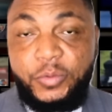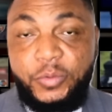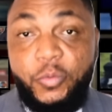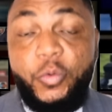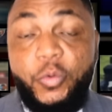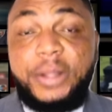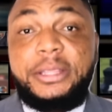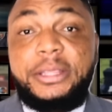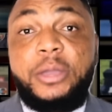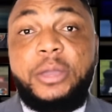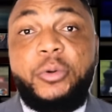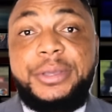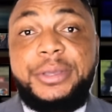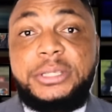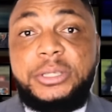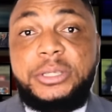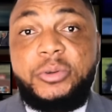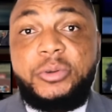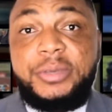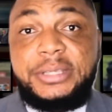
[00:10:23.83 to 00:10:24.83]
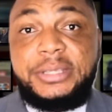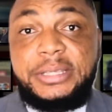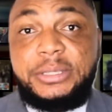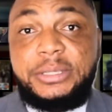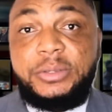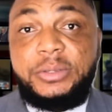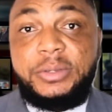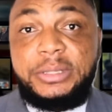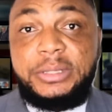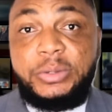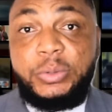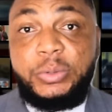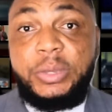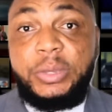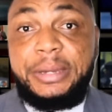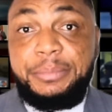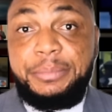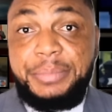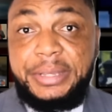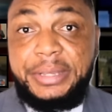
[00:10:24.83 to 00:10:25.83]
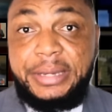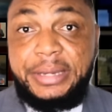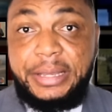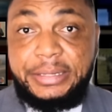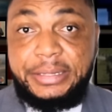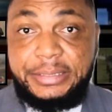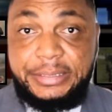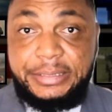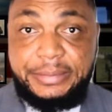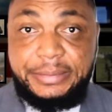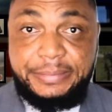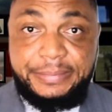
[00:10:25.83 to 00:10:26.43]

what the consequences can be that